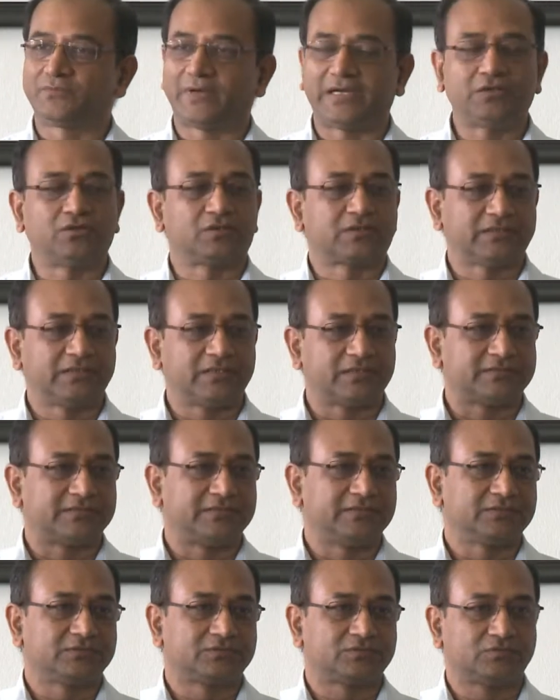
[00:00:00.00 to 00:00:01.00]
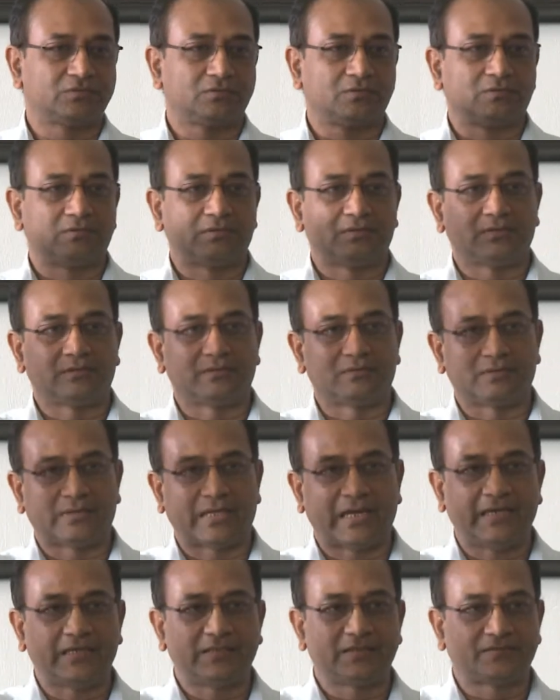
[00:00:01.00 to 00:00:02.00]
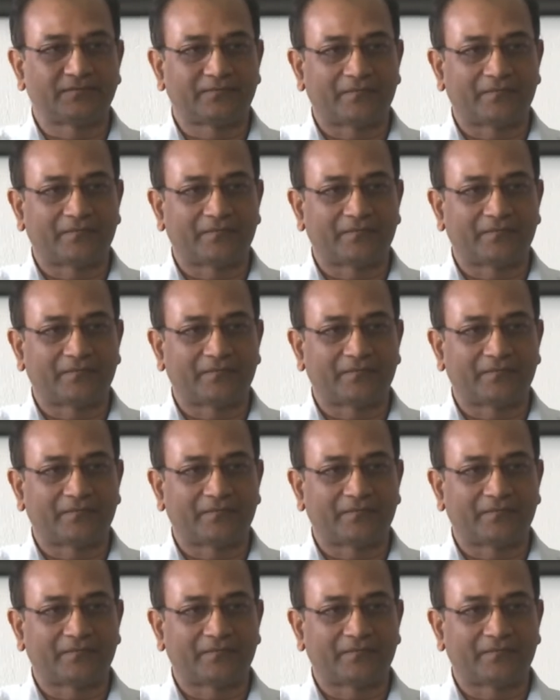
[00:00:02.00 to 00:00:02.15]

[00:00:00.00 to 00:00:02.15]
Why not other things? So light,